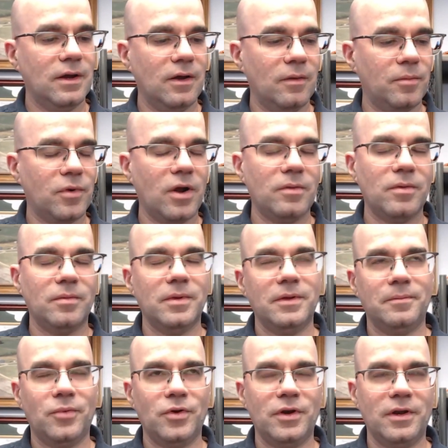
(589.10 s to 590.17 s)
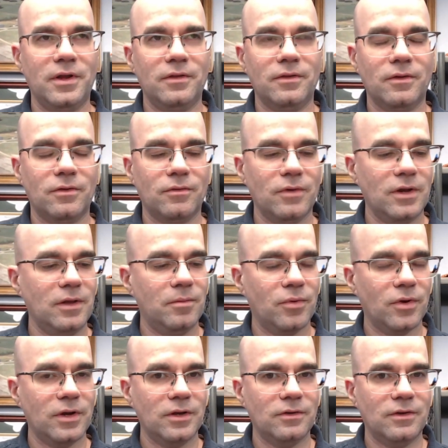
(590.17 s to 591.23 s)
probably put it in the 3D
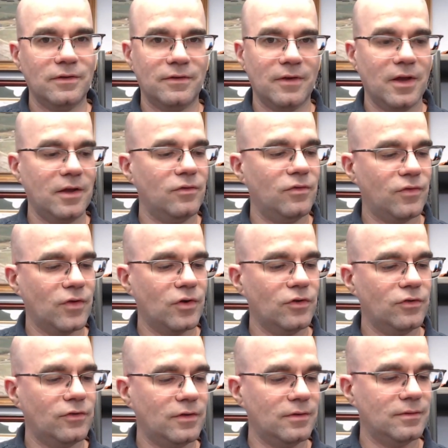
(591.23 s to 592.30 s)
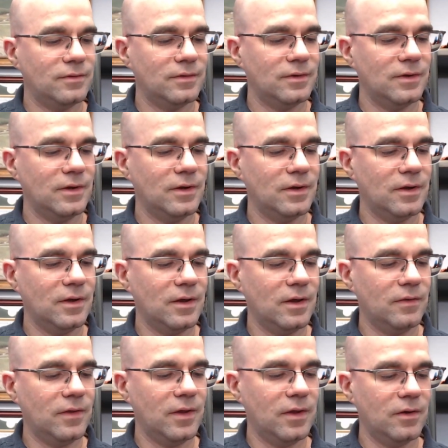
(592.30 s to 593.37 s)
print design first,
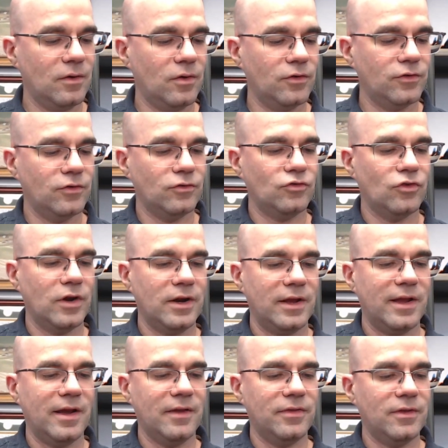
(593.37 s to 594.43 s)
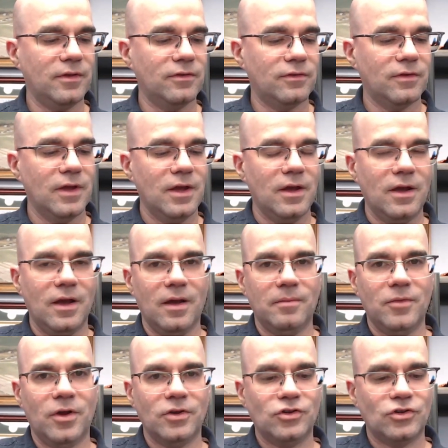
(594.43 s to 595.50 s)
and then also try to cut this.
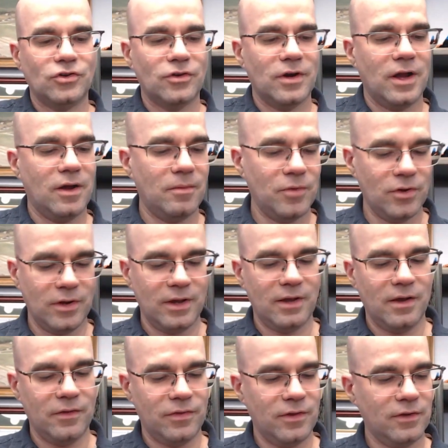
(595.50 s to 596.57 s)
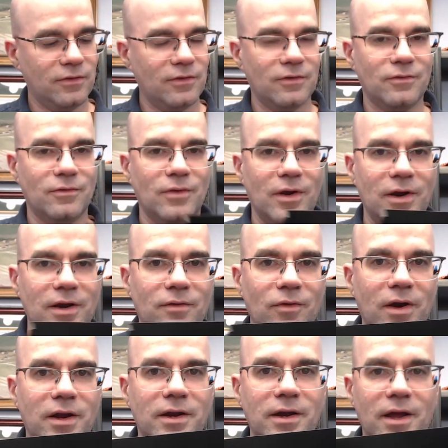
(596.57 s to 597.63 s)
I'm not sure how I'm going to cut this
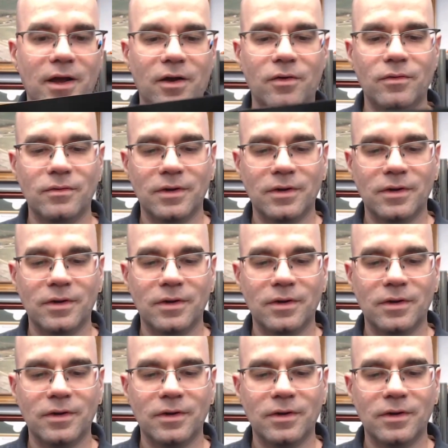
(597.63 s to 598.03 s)
right now.